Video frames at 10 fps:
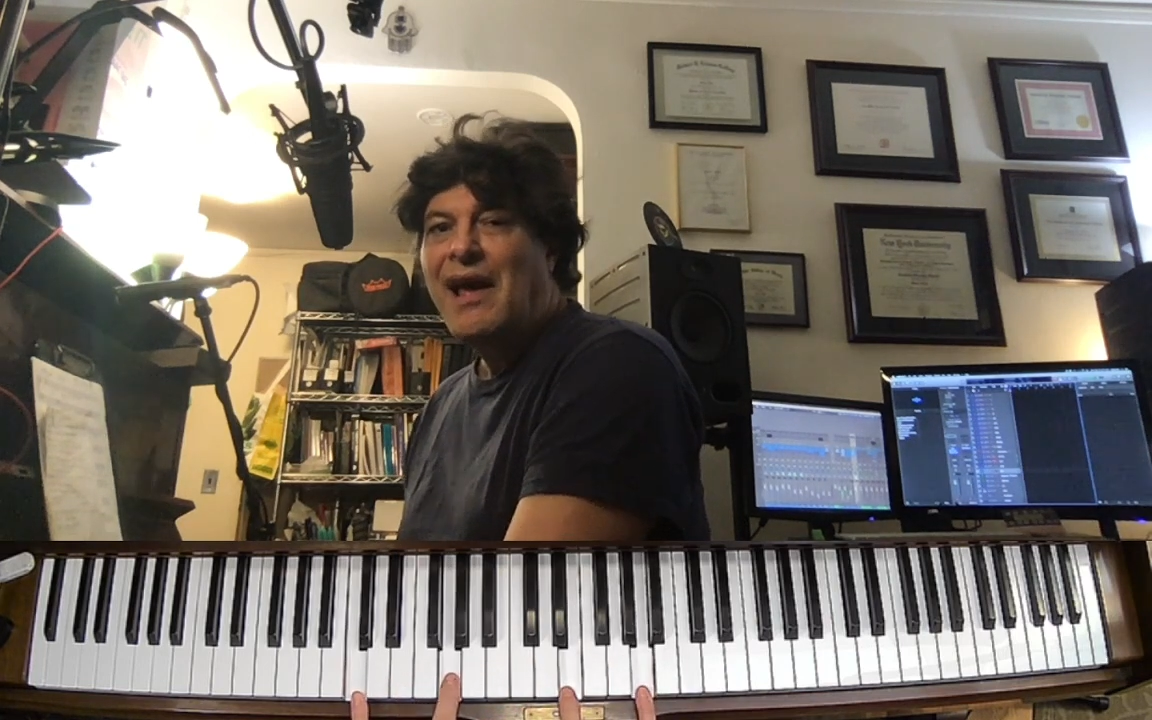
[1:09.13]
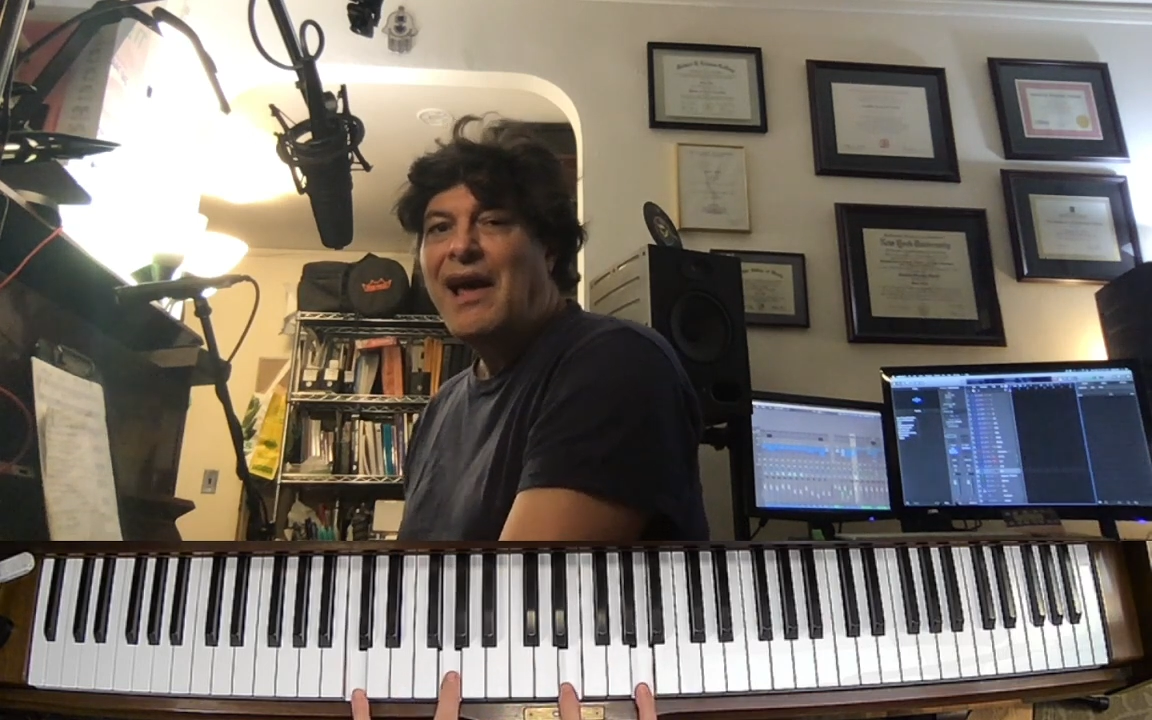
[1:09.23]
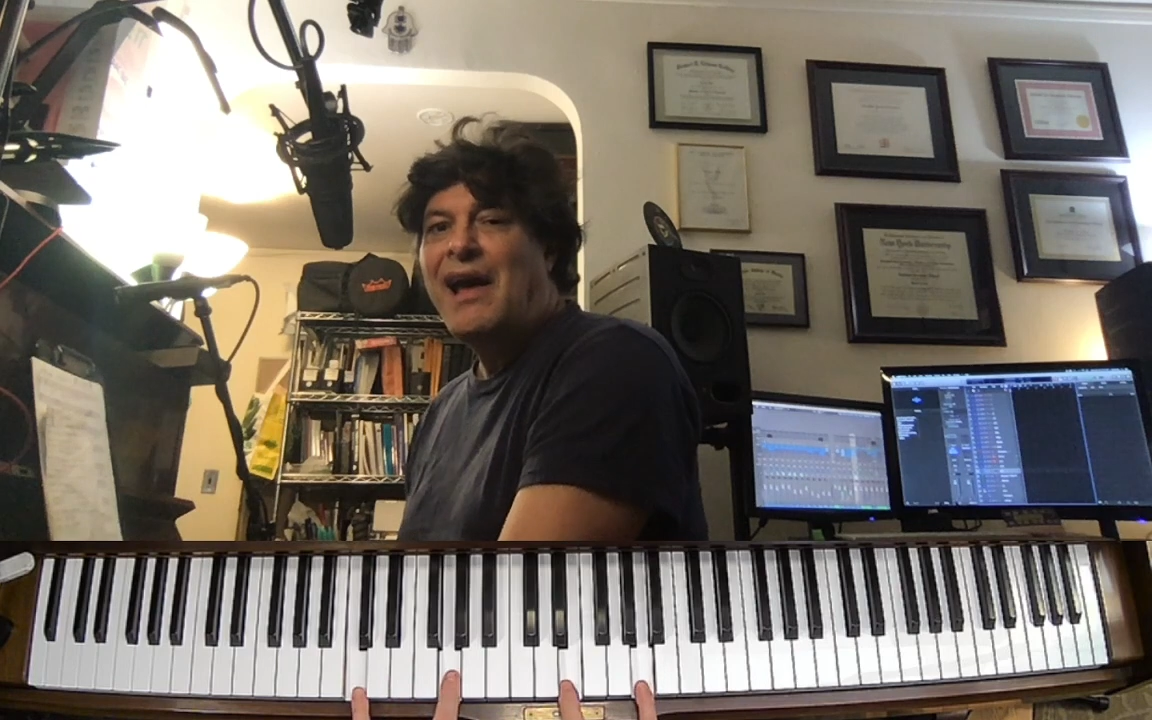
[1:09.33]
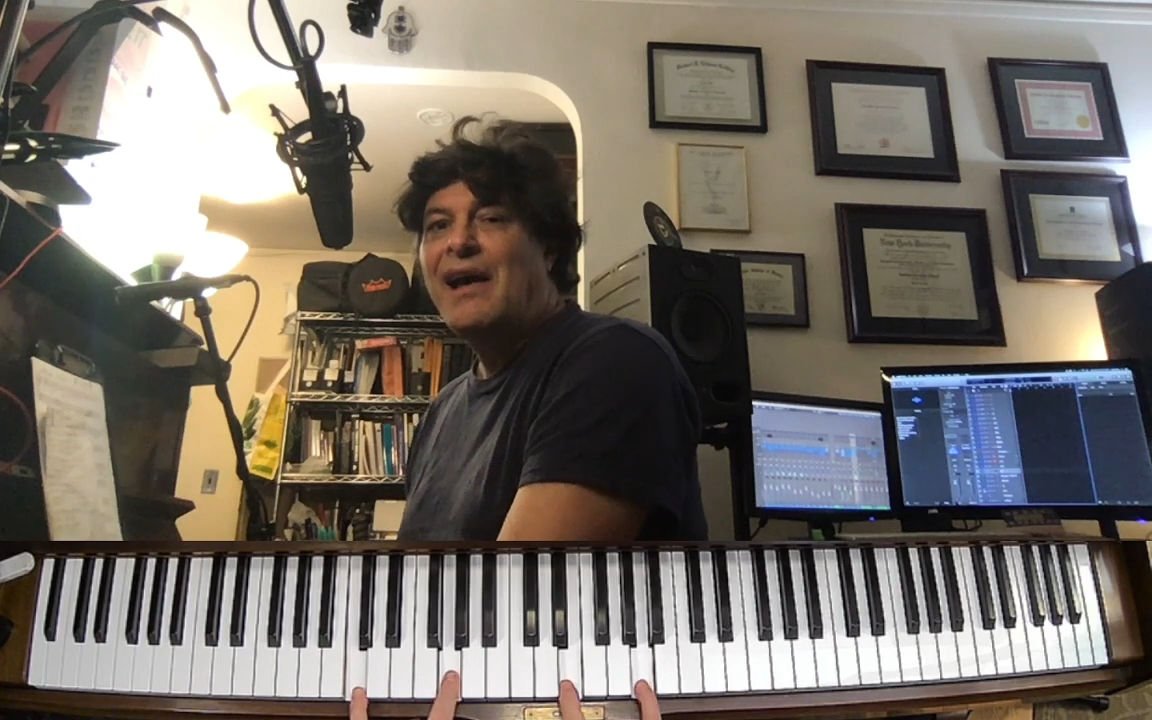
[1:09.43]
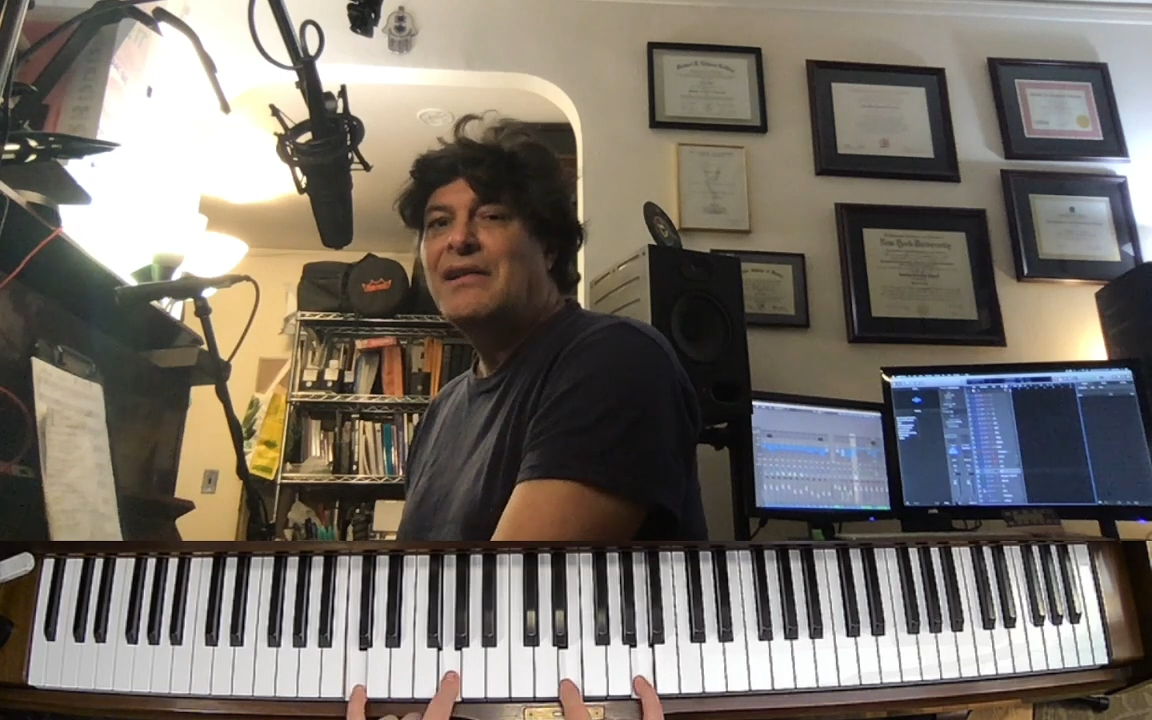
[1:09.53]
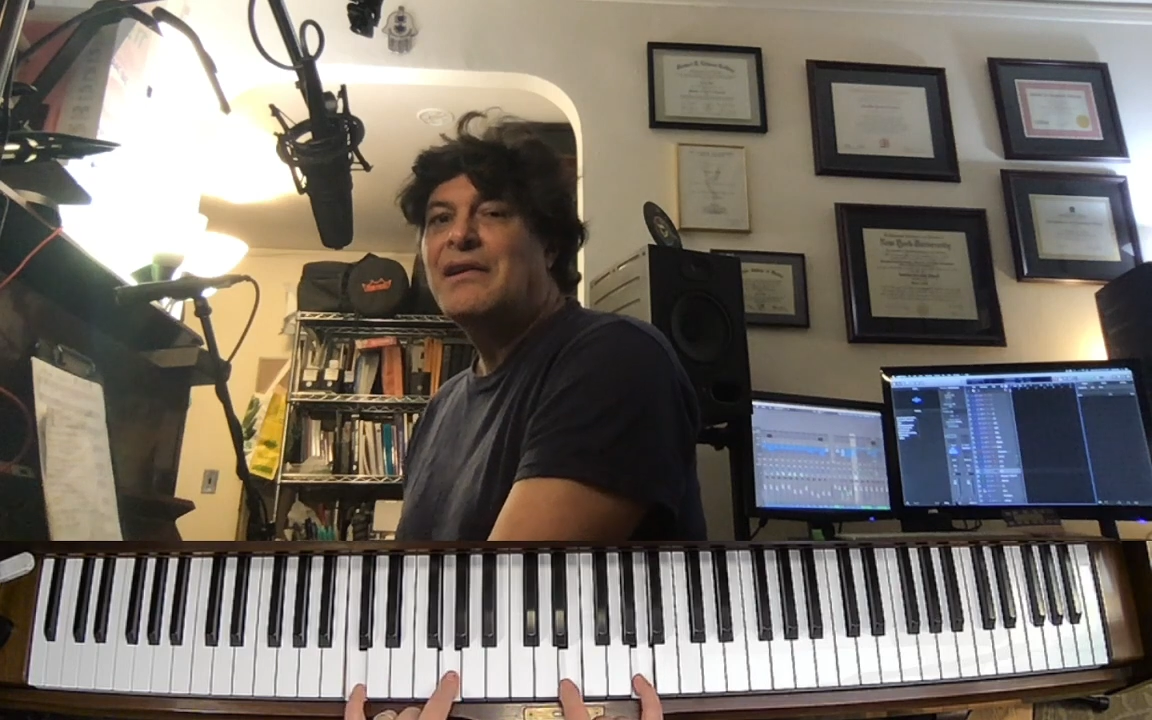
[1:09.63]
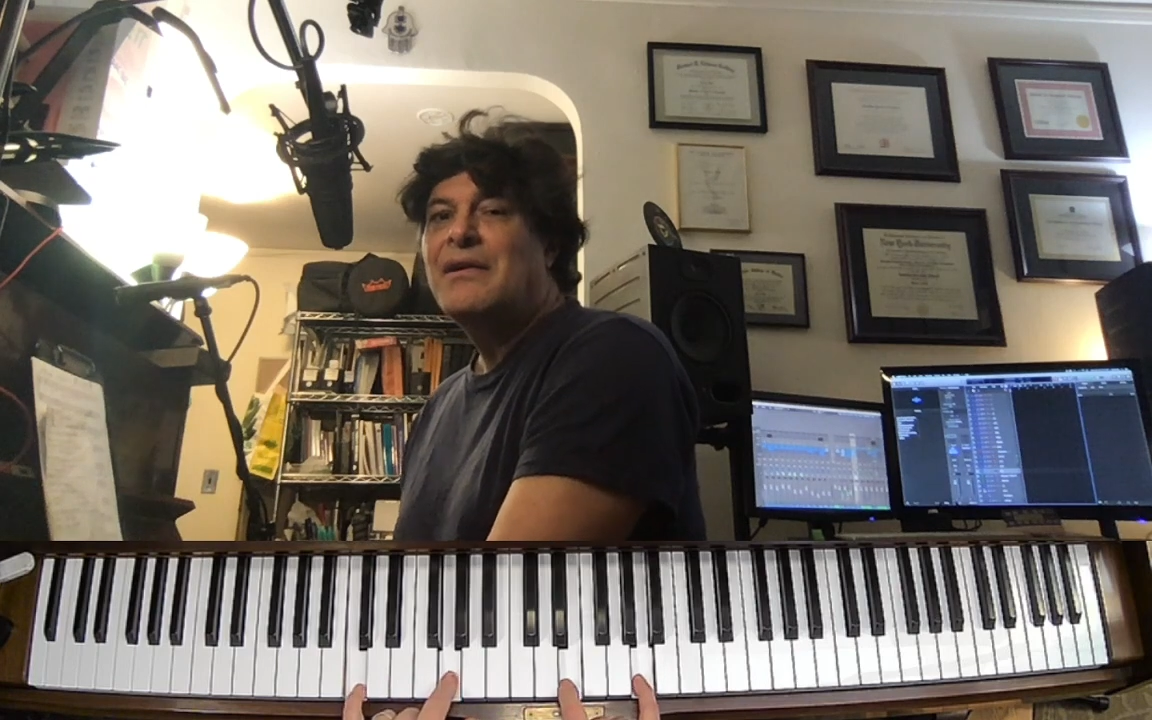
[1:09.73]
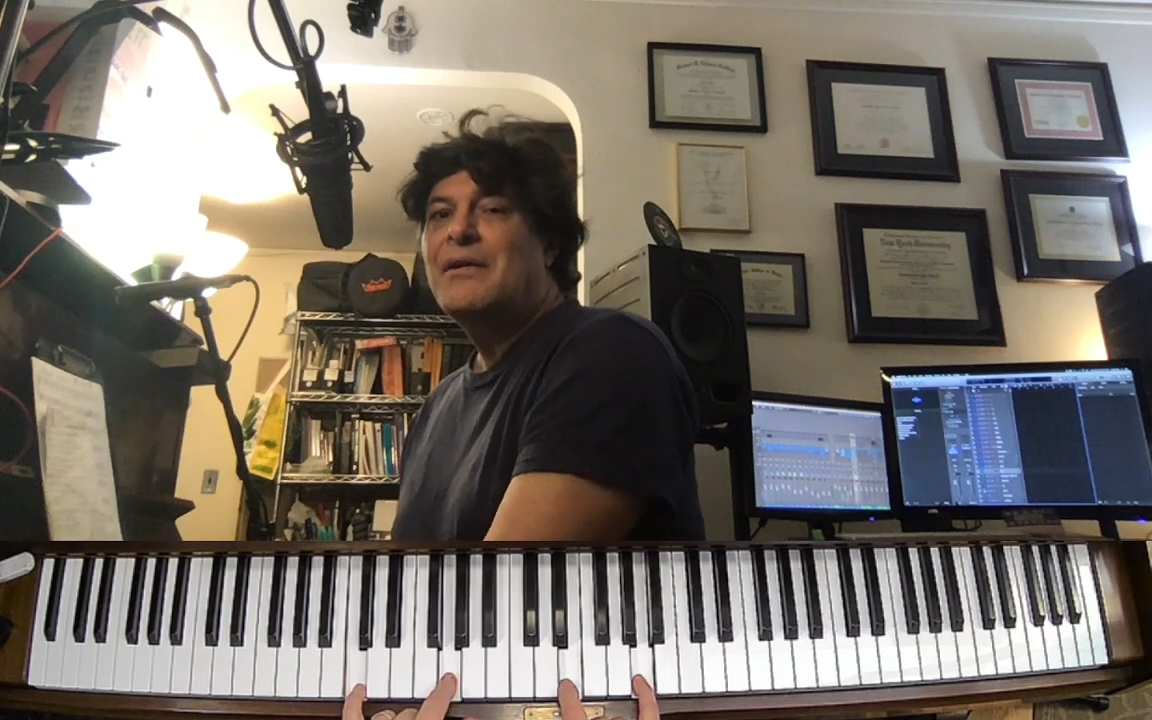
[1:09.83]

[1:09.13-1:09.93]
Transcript: And